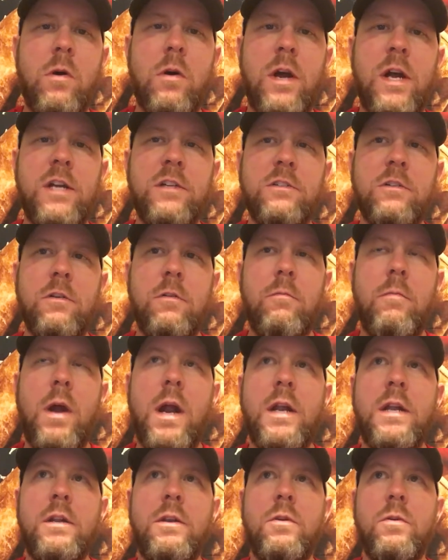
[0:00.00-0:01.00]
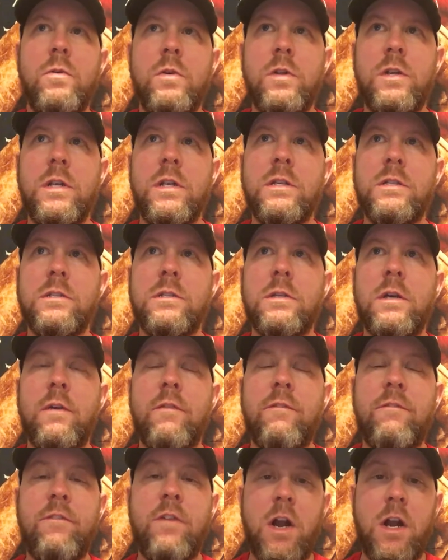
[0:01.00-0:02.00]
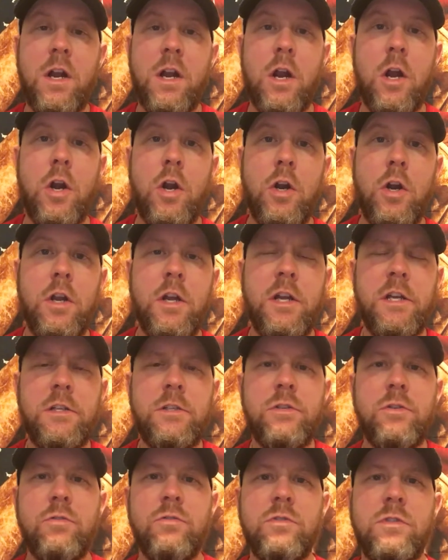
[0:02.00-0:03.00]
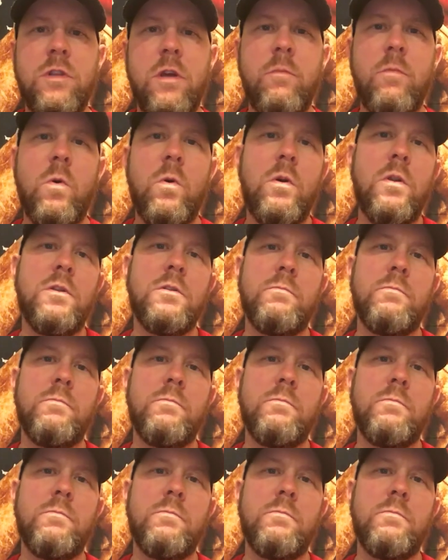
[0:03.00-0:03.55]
Has everybody doing this very early Tuesday morning.